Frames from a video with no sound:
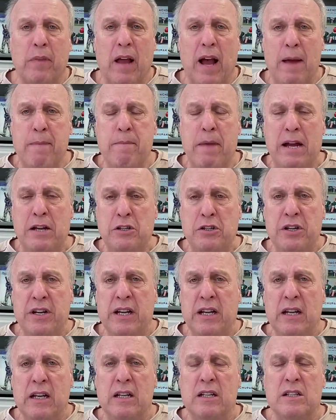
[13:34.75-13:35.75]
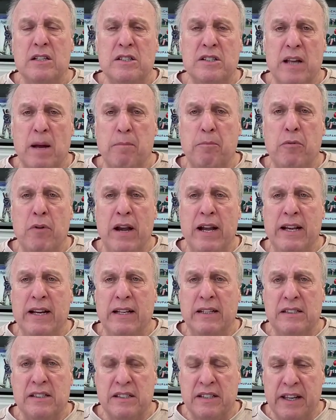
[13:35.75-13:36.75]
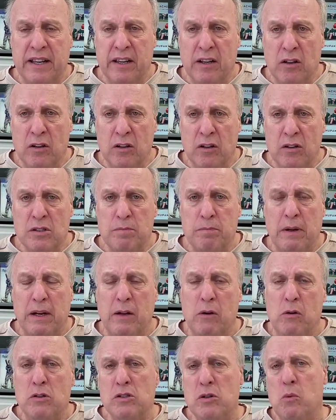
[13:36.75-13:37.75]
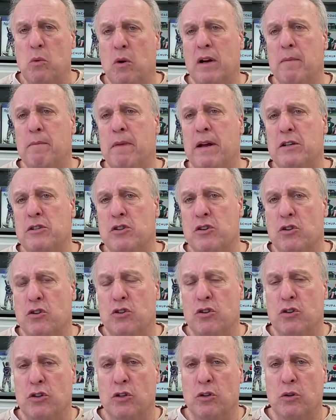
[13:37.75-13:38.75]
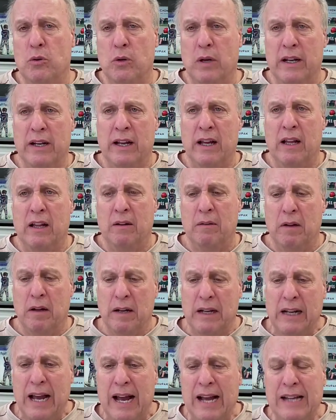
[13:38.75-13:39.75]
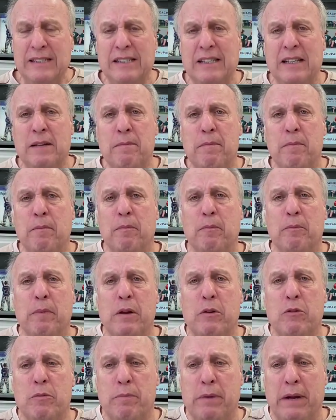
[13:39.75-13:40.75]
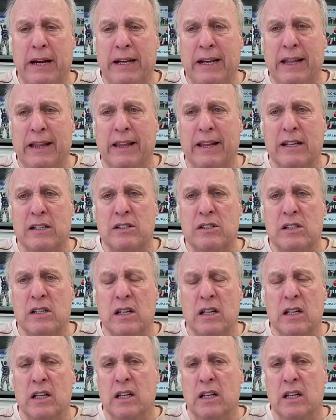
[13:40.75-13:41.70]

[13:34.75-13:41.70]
I mentioned separating skills, but I also want to mention too, and I'll constantly be repeating this.